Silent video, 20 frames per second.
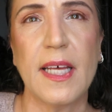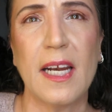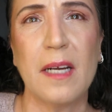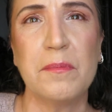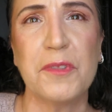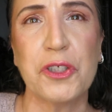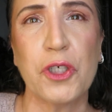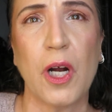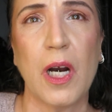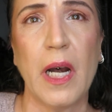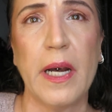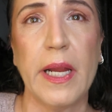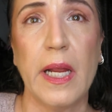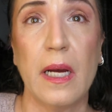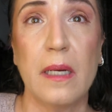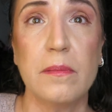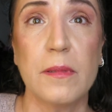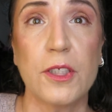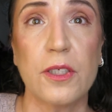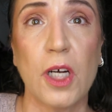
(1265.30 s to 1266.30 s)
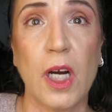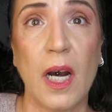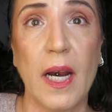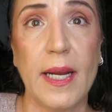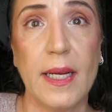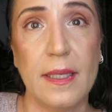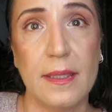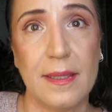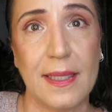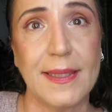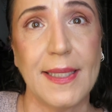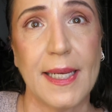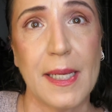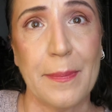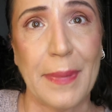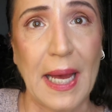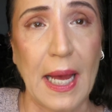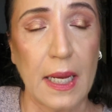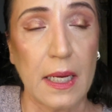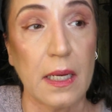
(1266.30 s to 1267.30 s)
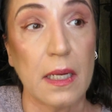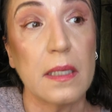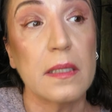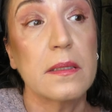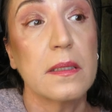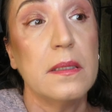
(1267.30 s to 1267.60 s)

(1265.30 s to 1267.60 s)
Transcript: that. I'm sorry. I'm sorry. I take it back.